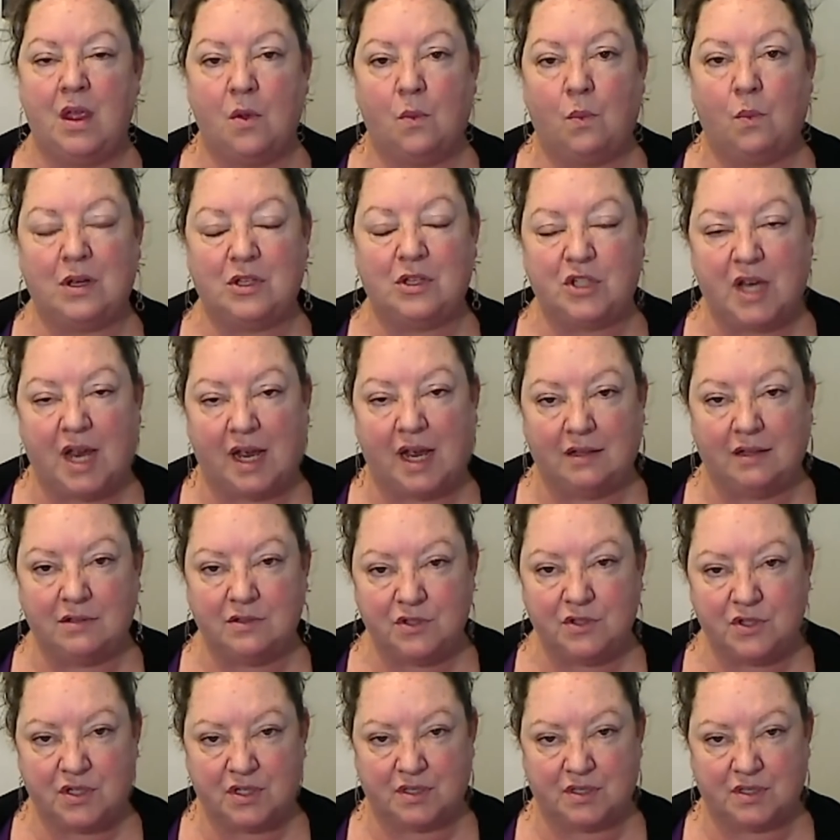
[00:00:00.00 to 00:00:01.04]
What
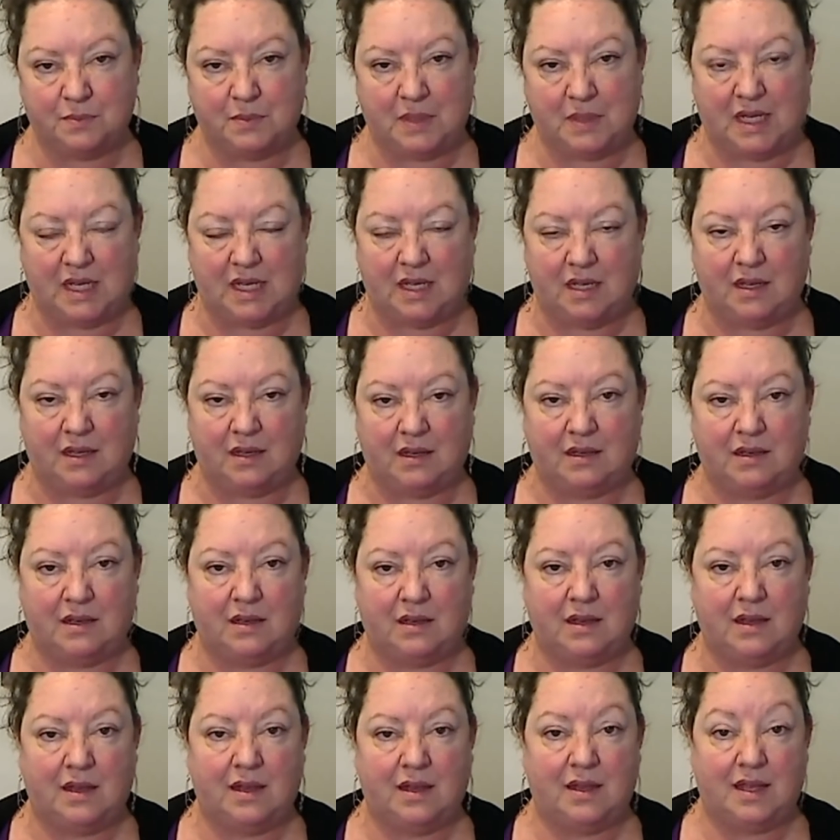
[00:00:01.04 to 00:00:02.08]
challenges me,
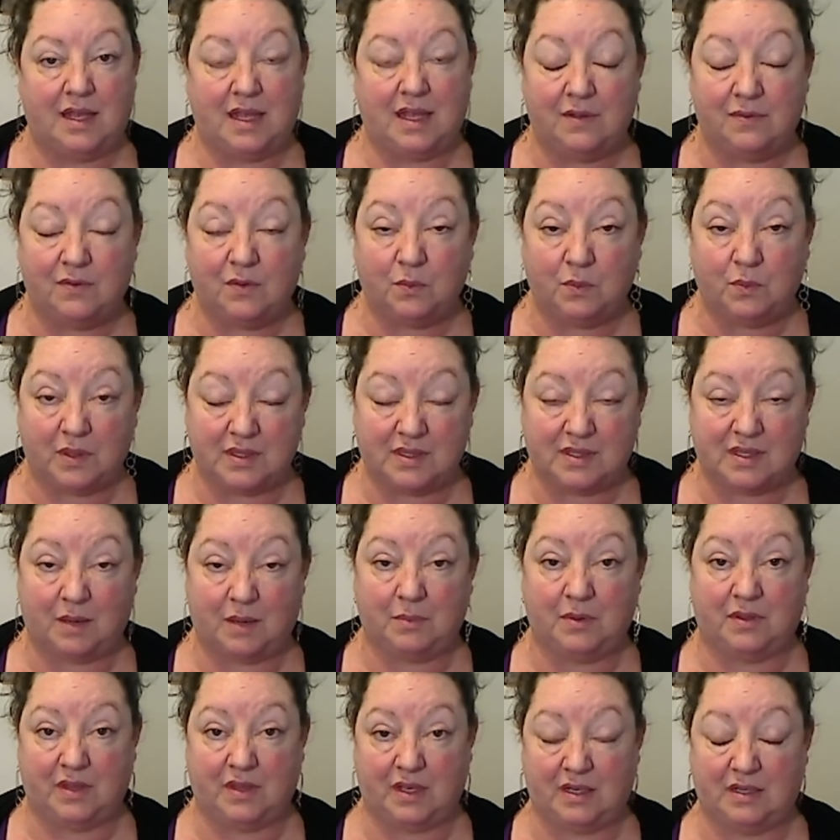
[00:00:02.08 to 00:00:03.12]
even with some
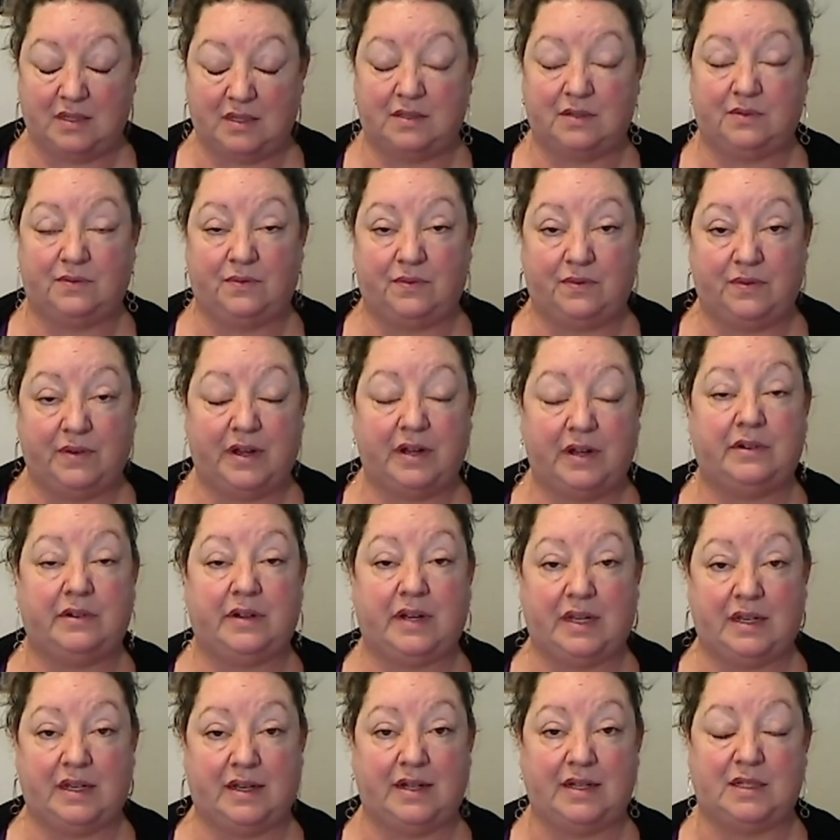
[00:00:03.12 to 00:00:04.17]
of these
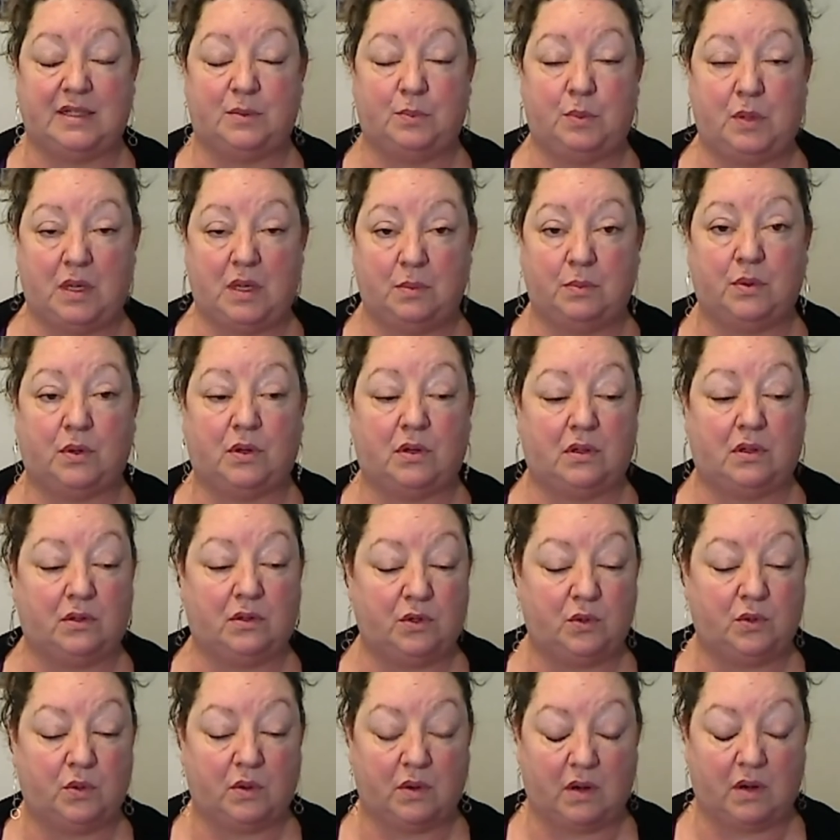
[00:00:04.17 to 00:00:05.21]
very nice people
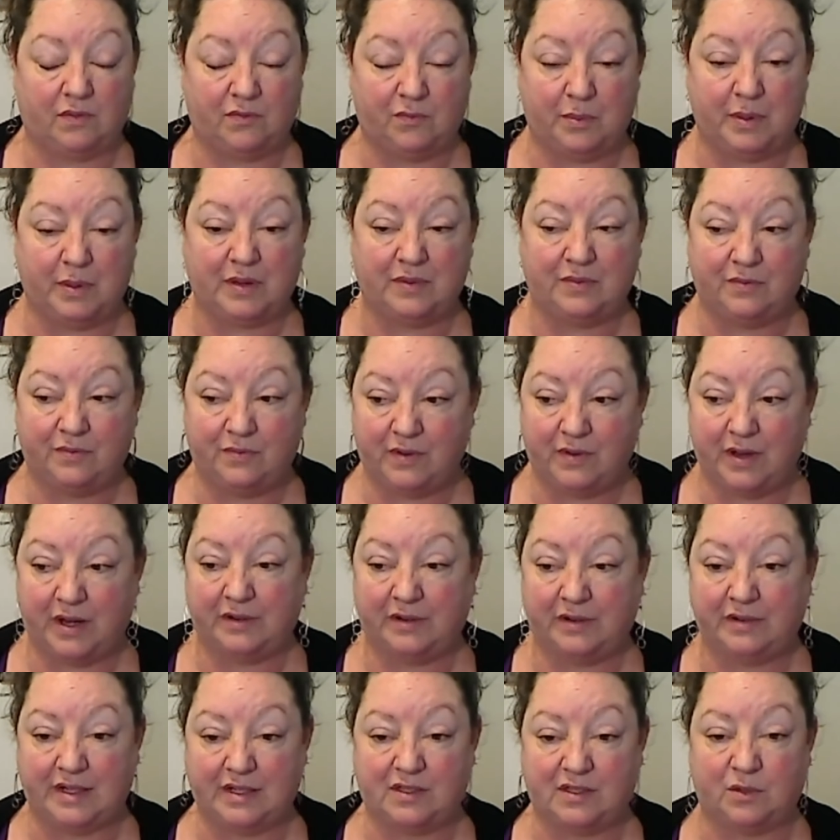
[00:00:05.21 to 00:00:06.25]
who have been
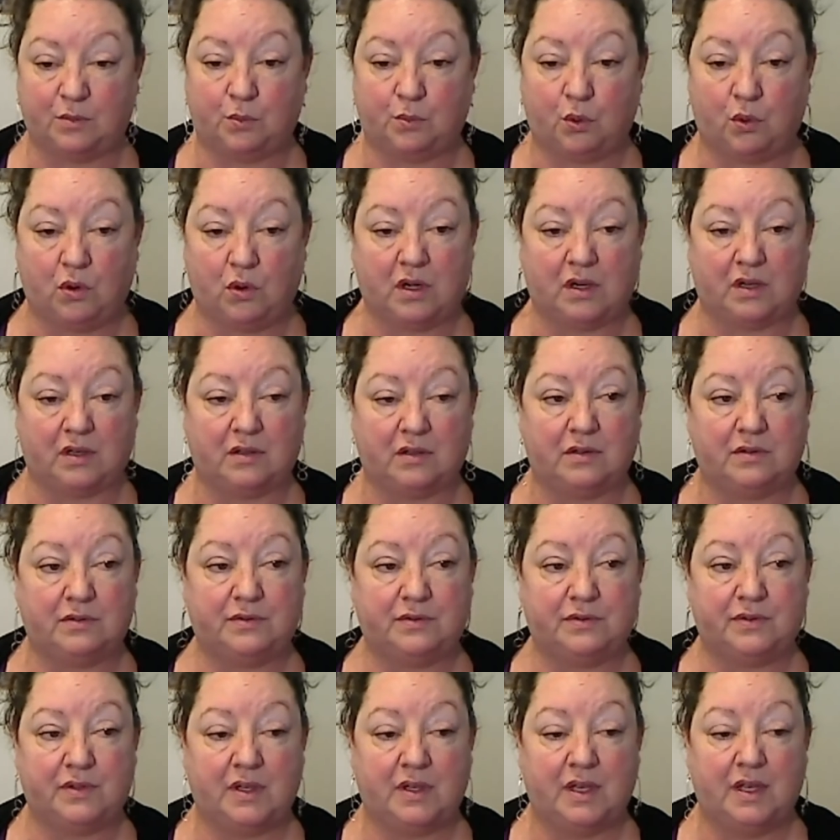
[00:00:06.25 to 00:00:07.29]
very supportive,
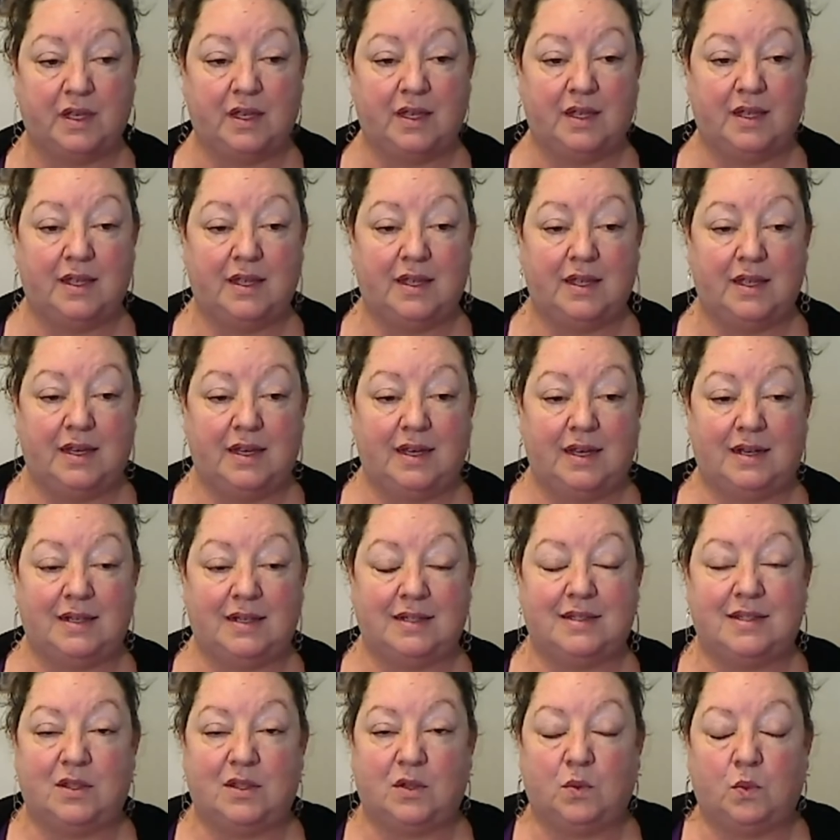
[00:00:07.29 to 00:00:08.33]

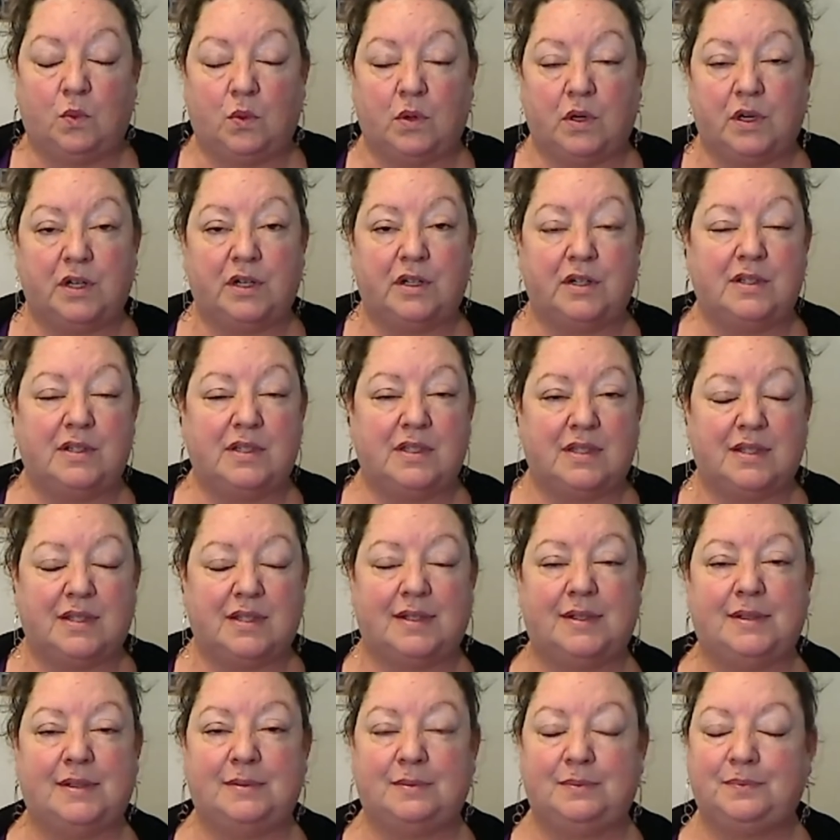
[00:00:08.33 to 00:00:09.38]
is the words,
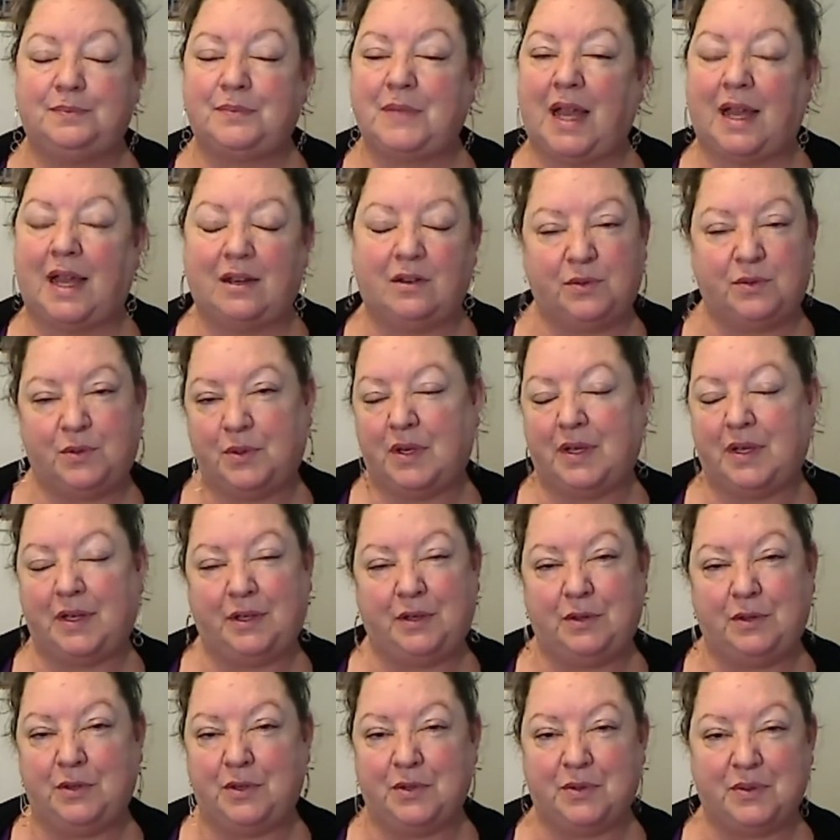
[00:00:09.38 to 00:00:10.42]
I don't know how
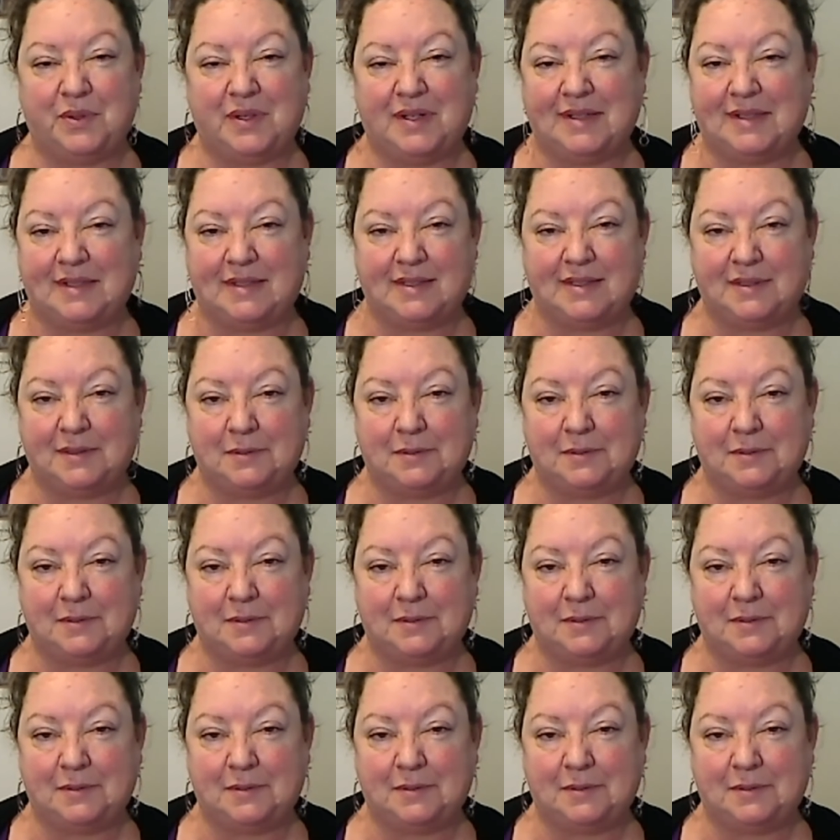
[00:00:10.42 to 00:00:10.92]
you do it.